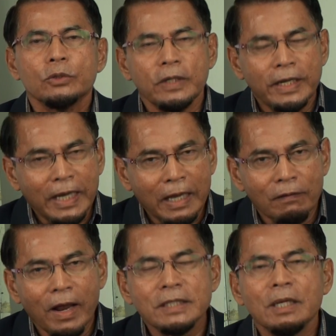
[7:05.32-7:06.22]
so that they can
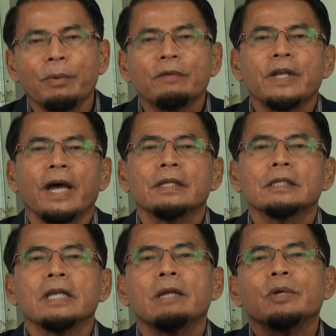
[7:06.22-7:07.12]
rise above the
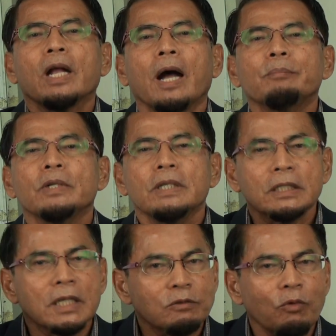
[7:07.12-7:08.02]
others and become the
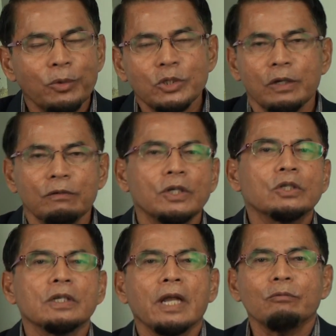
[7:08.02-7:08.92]
transforming
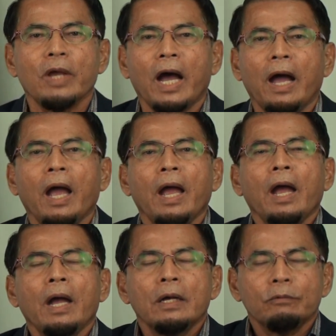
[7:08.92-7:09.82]
generation that
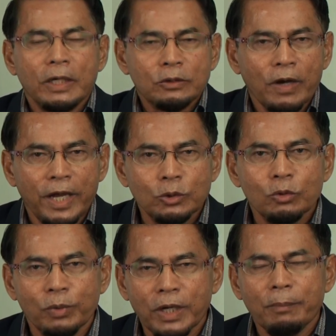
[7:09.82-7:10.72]
we are trying
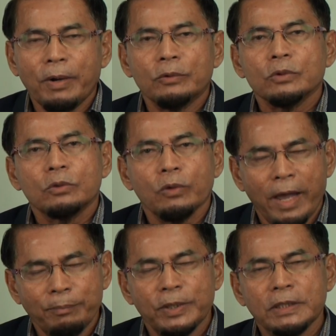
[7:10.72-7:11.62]
to bring about to
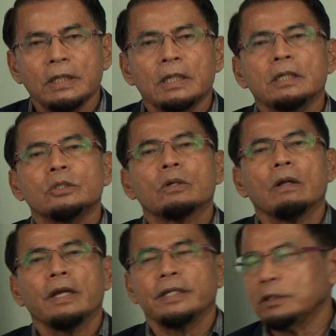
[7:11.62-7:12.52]
happen,
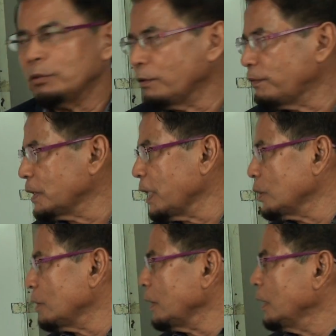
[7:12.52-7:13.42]
inshallah, in the 21st
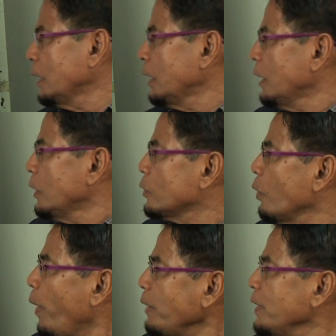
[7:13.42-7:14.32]
century. So
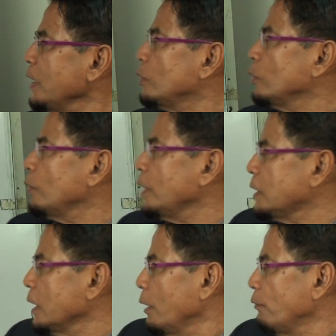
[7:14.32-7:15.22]
what we need to do
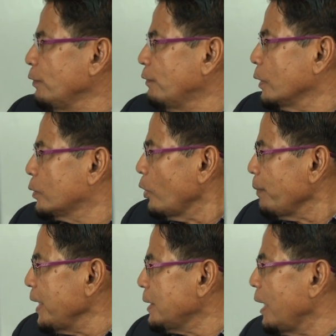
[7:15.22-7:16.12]
is, the growth
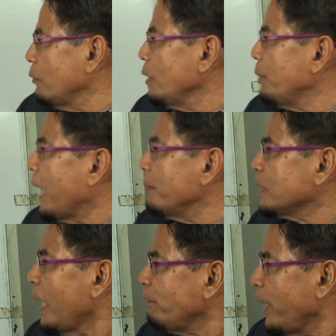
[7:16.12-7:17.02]
mindset, we become
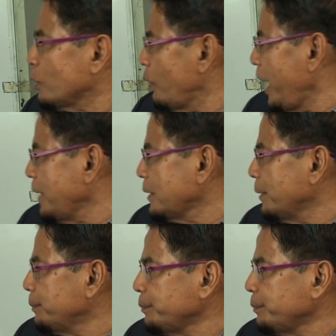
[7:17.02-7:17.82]
self-actualized.